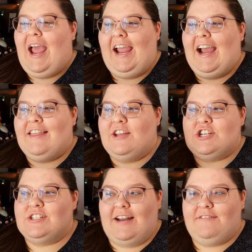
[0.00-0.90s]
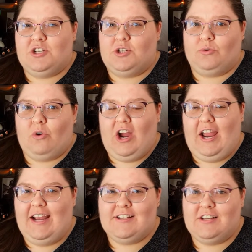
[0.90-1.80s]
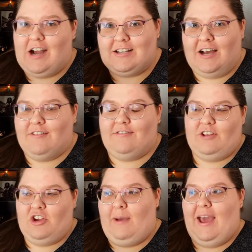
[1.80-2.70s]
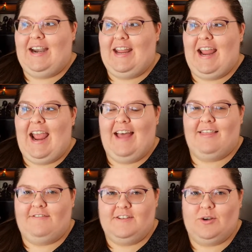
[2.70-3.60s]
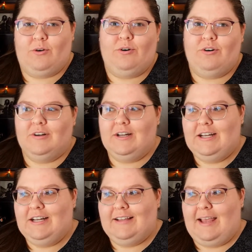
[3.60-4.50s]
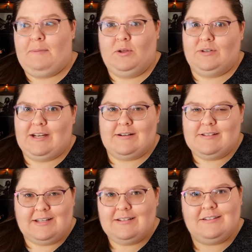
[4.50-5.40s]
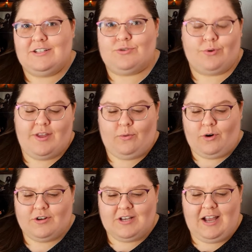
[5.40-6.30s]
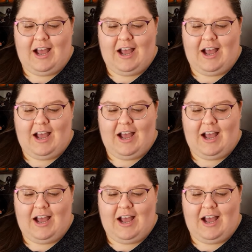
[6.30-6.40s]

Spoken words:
and they just kind of destroy a ton of humanity and the physical like buildings and destroy the world.